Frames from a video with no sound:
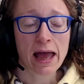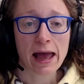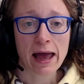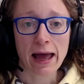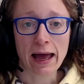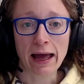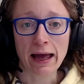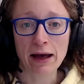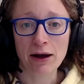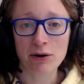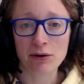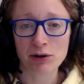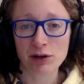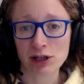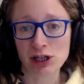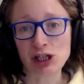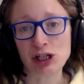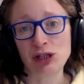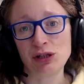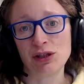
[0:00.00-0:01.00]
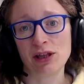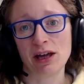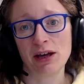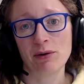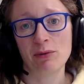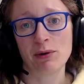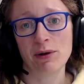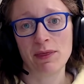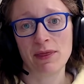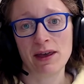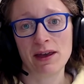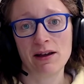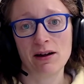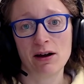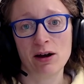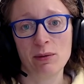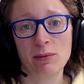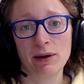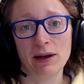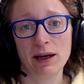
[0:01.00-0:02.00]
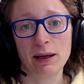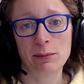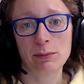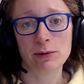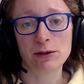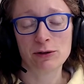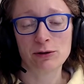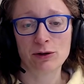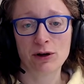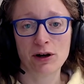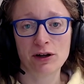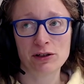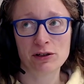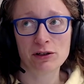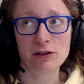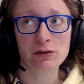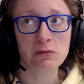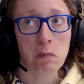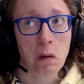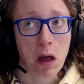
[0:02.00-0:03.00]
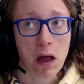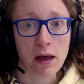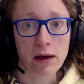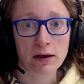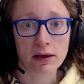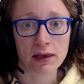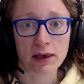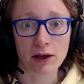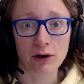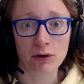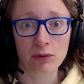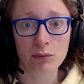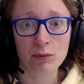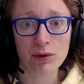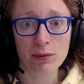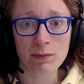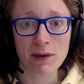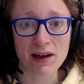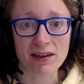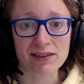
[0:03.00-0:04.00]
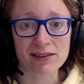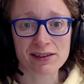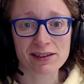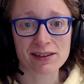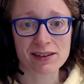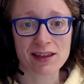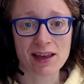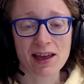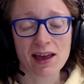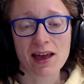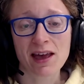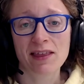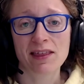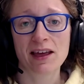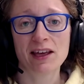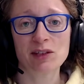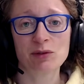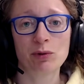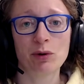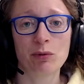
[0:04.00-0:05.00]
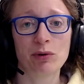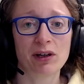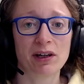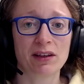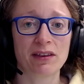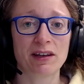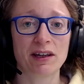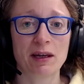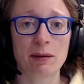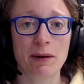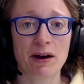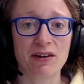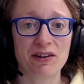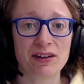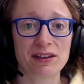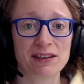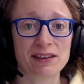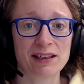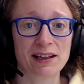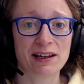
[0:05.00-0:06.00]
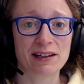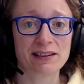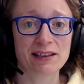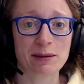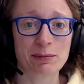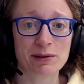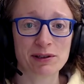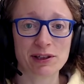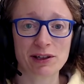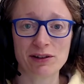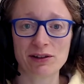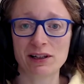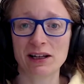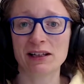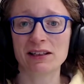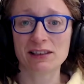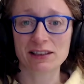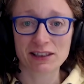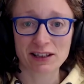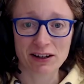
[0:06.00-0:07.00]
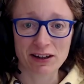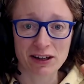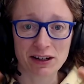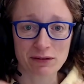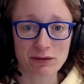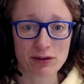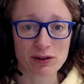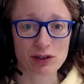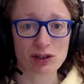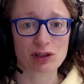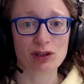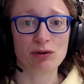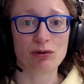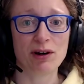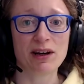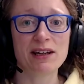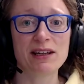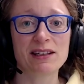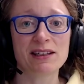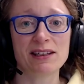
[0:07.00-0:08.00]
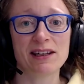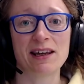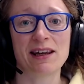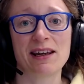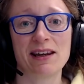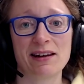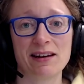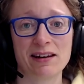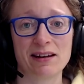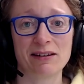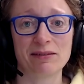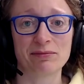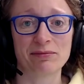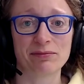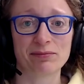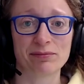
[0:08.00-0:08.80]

how can you do that when they are perhaps trying to get on with maths? That's what we're going to think about in today's episode. Let's dive straight in.